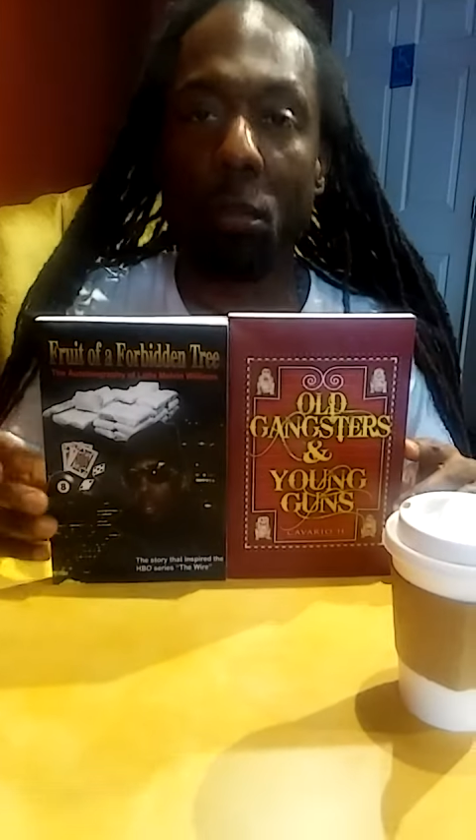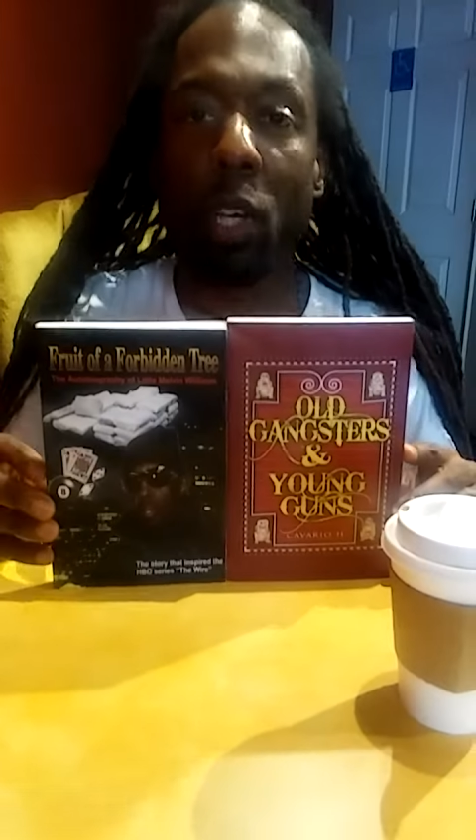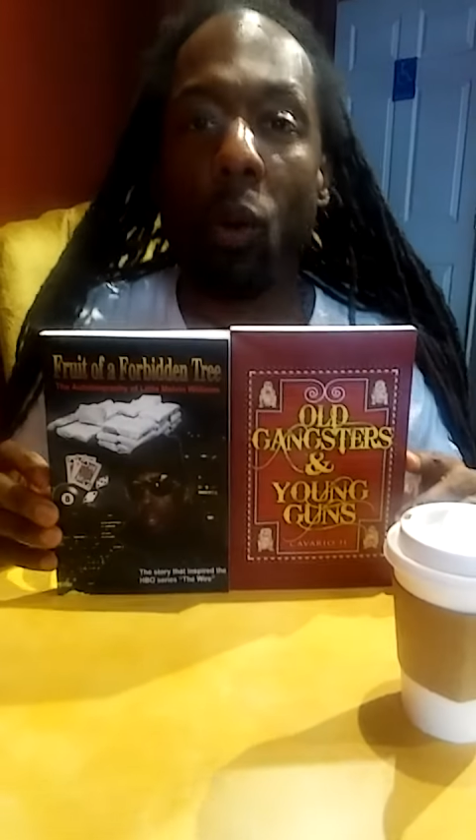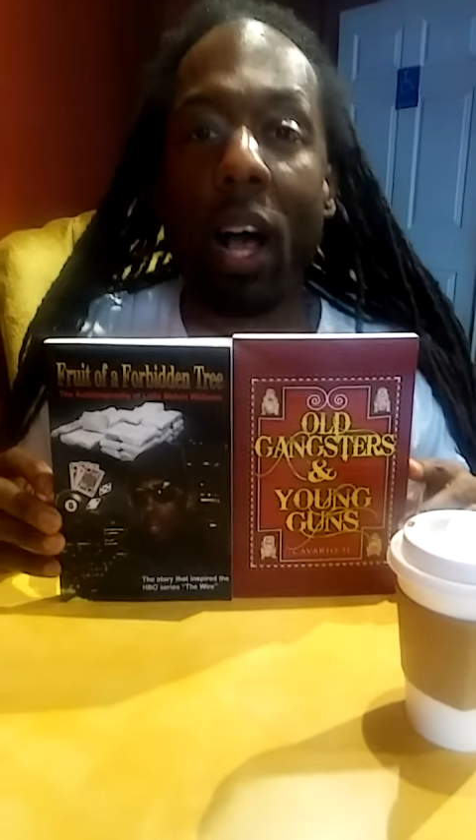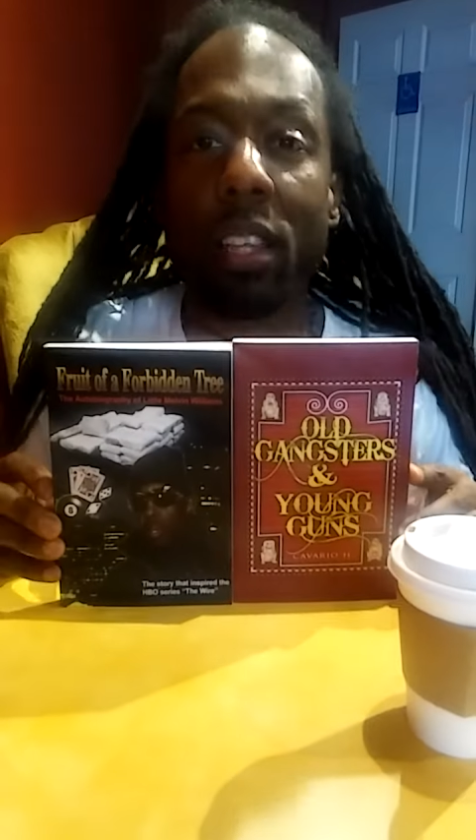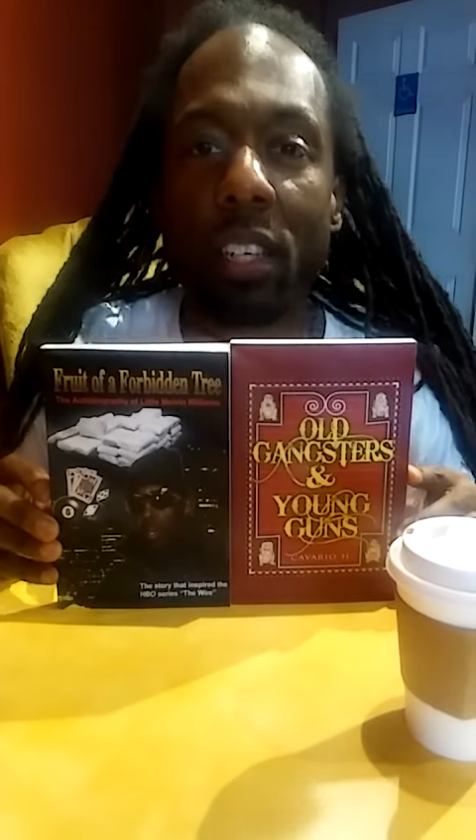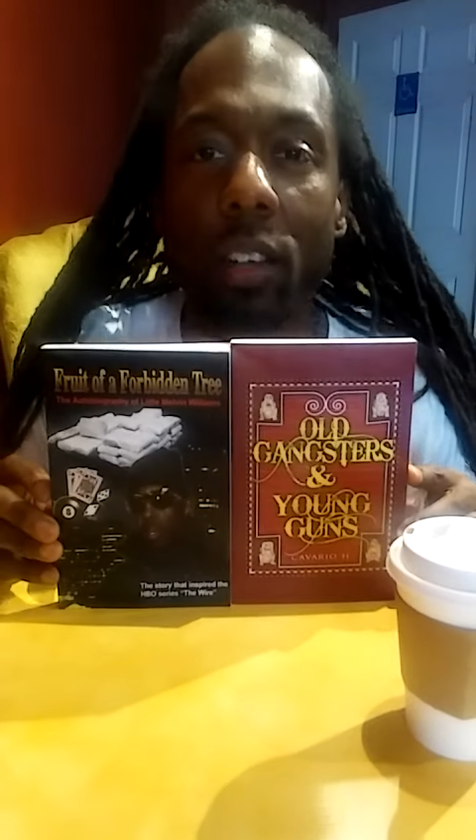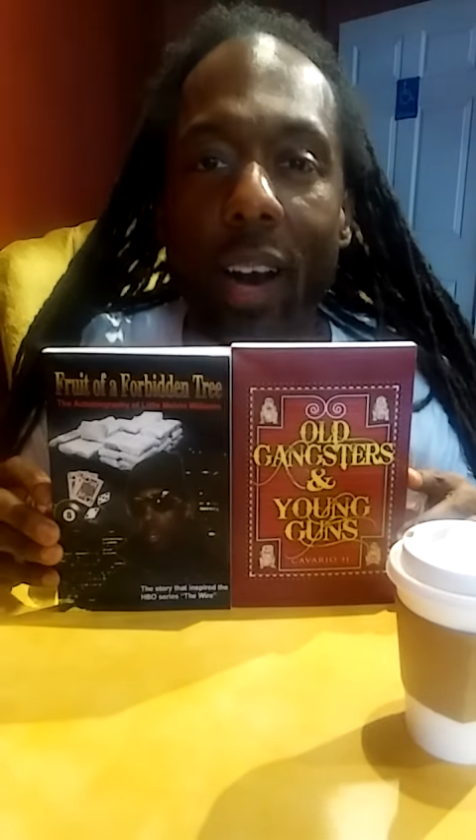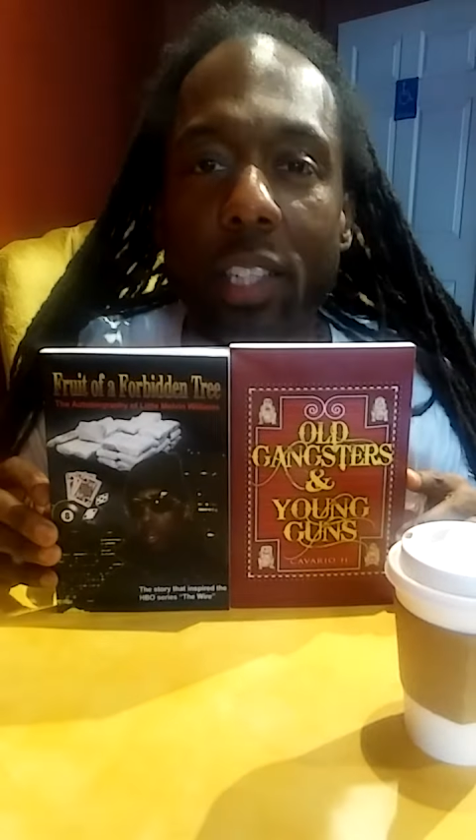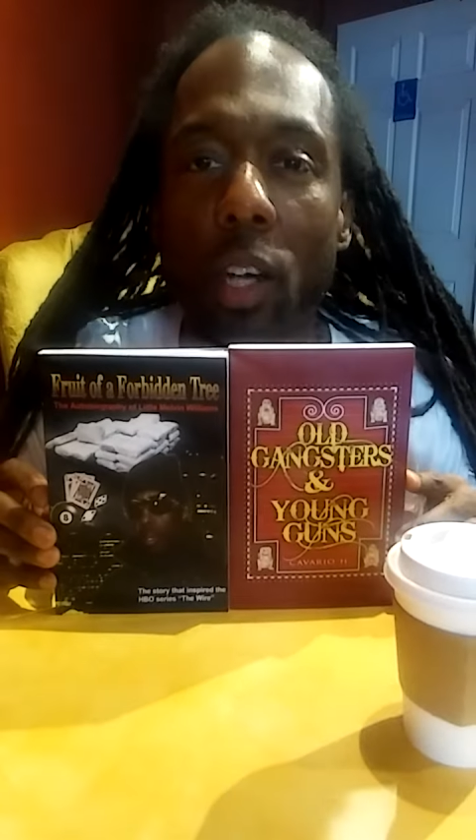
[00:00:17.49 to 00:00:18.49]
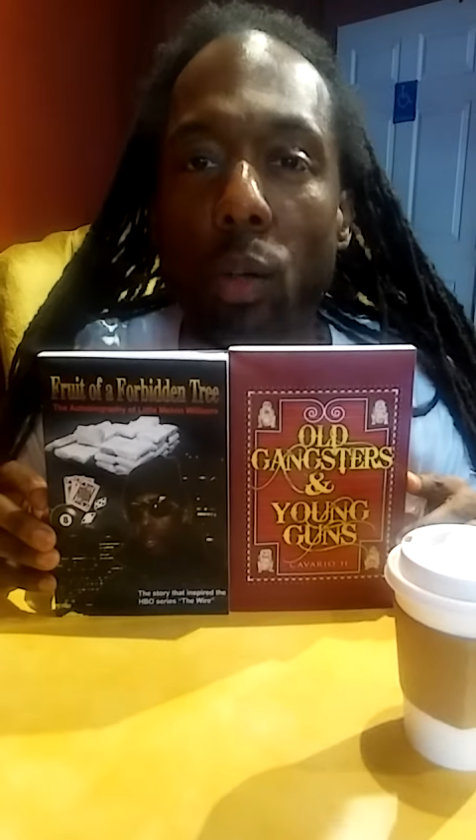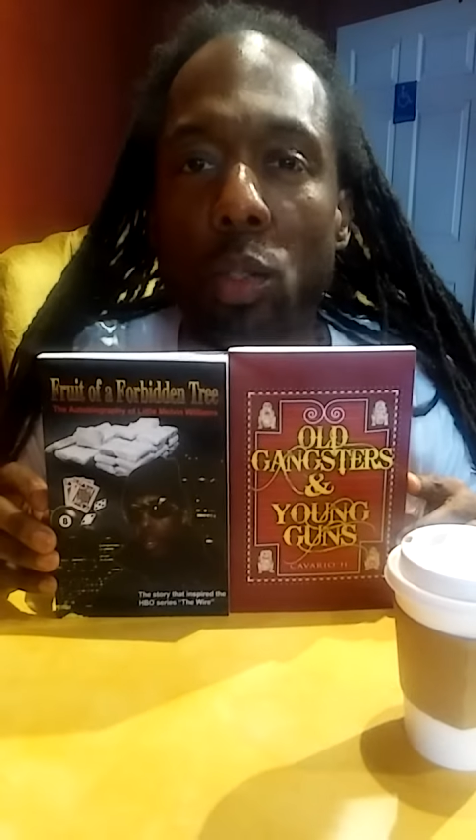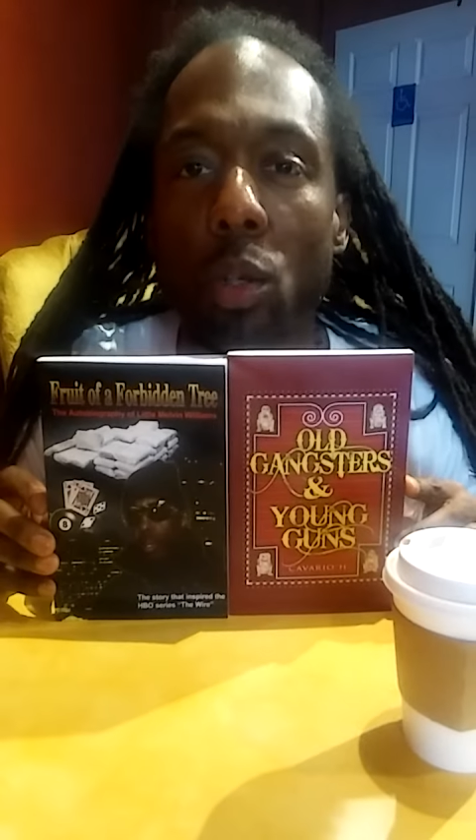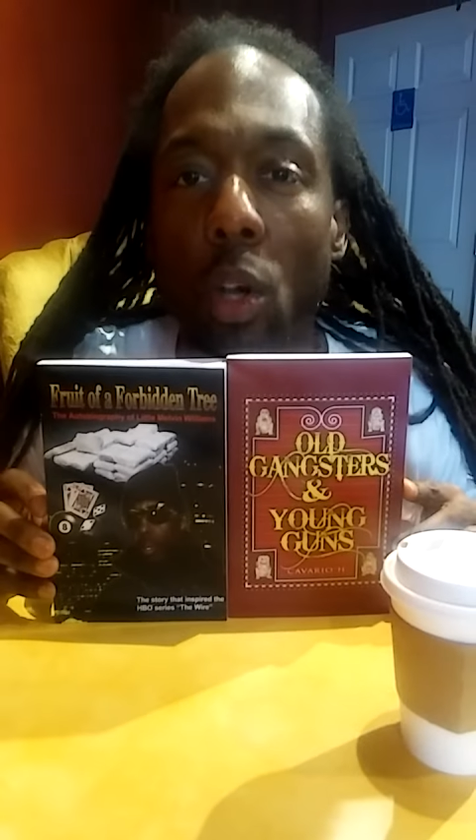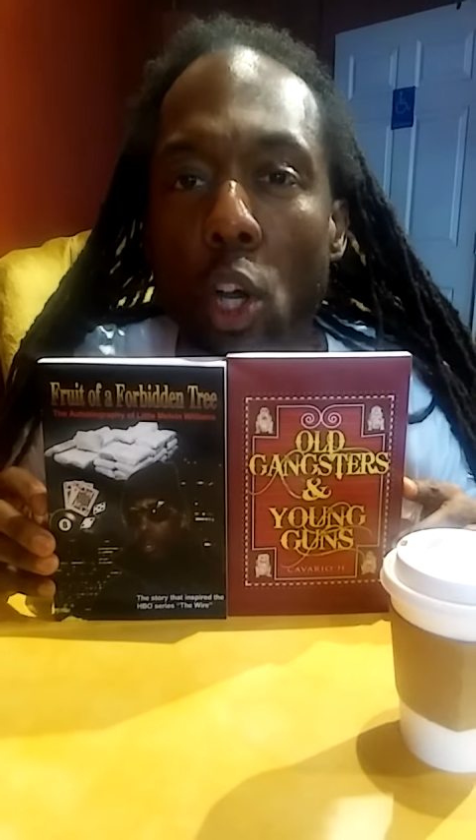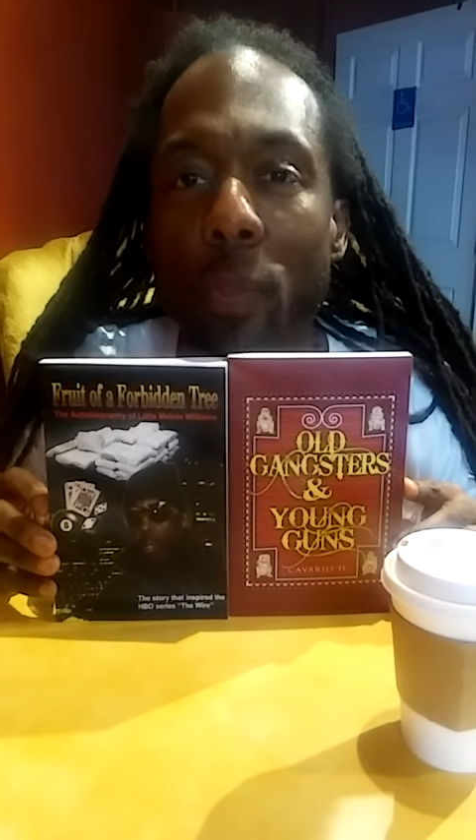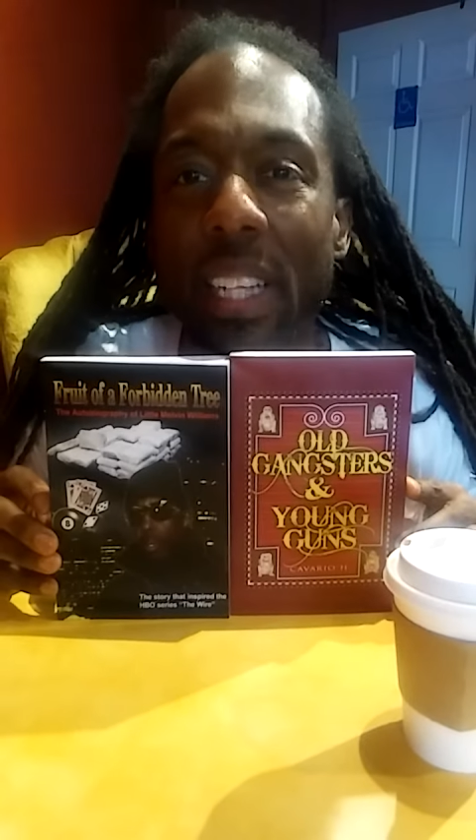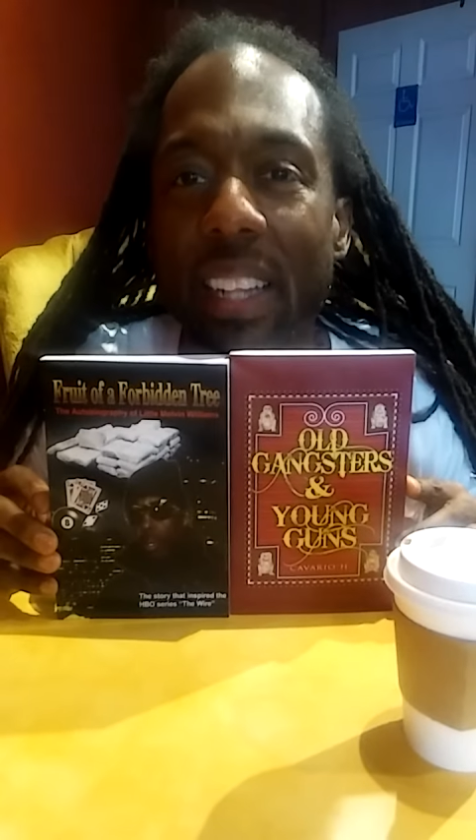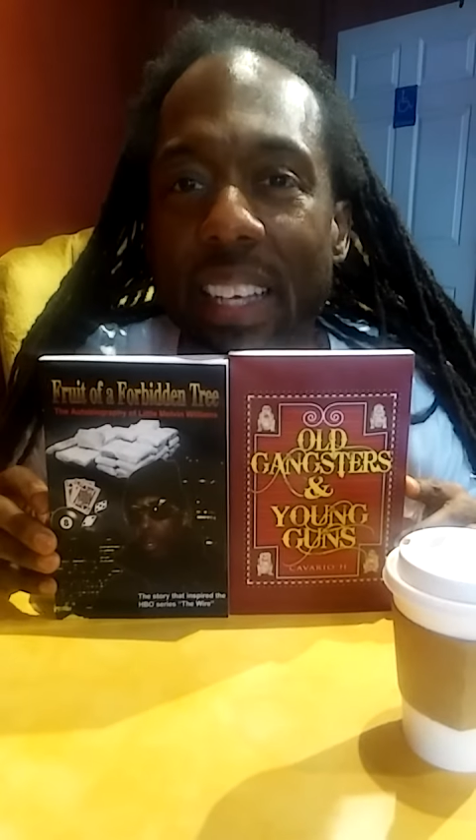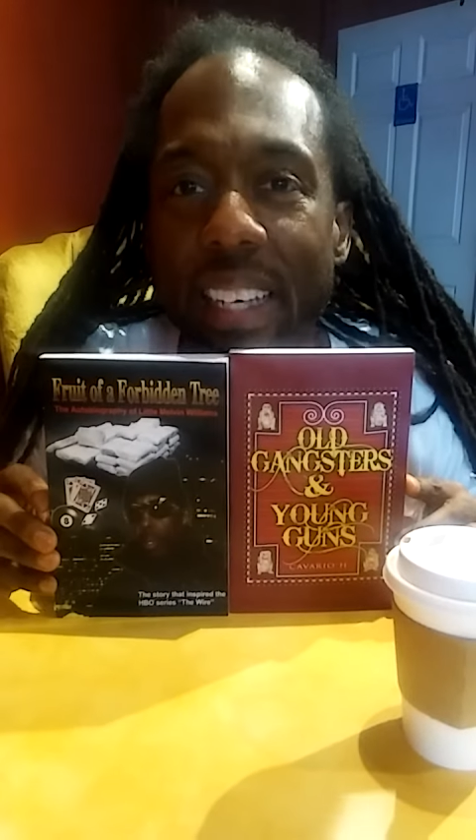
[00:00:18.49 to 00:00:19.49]
Gotta be quality though. I don't do
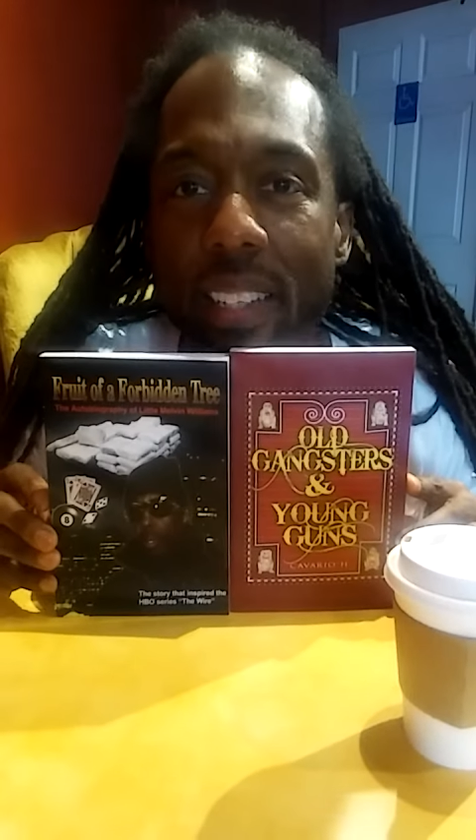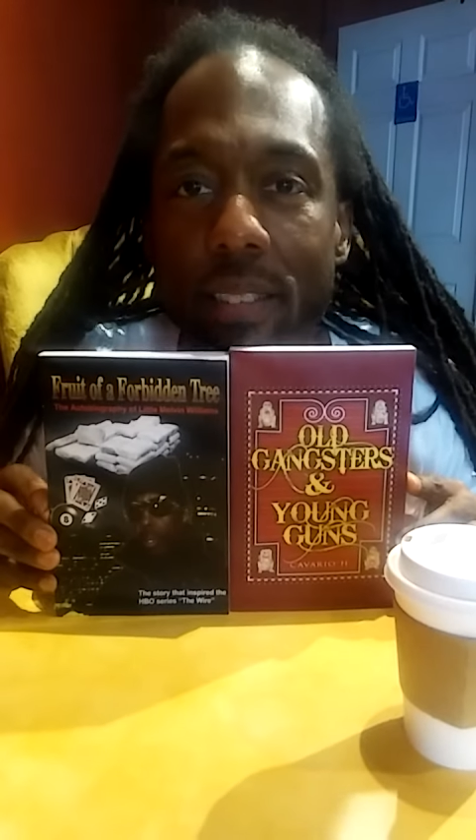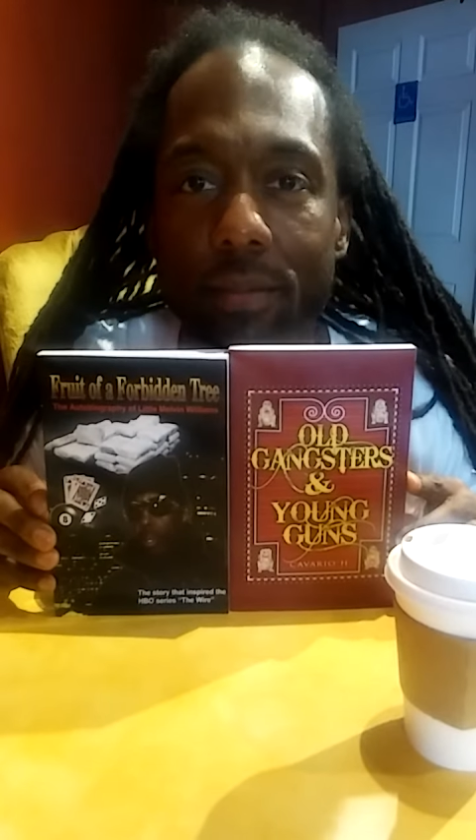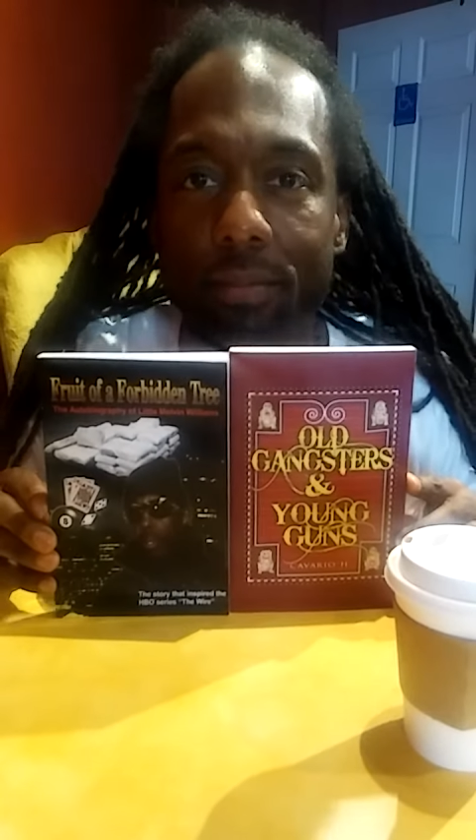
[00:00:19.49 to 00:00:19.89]
urban lit.